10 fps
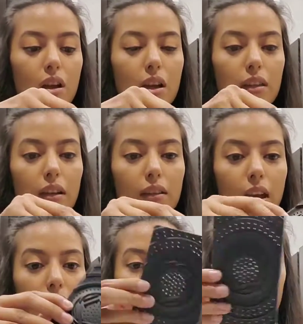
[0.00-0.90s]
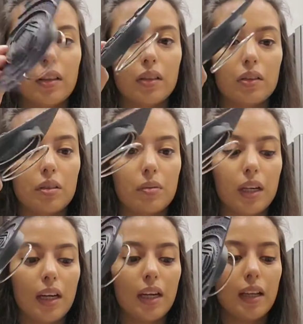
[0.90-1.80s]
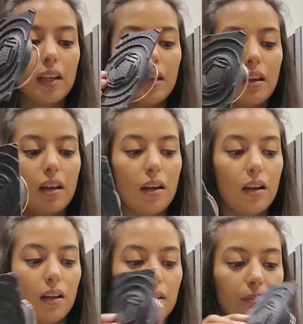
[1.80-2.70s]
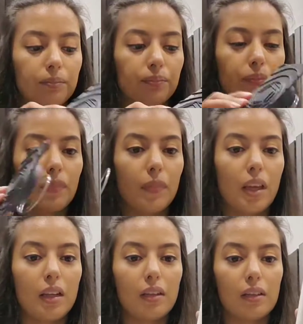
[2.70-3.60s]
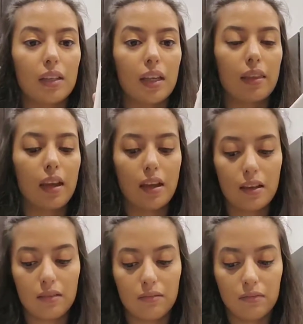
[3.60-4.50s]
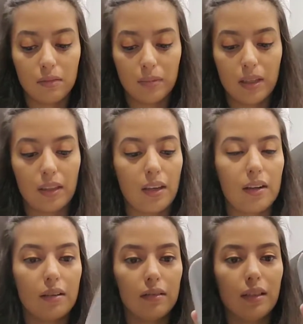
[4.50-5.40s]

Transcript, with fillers: It does have a little spring in it, um, and it looks like that. Take that out,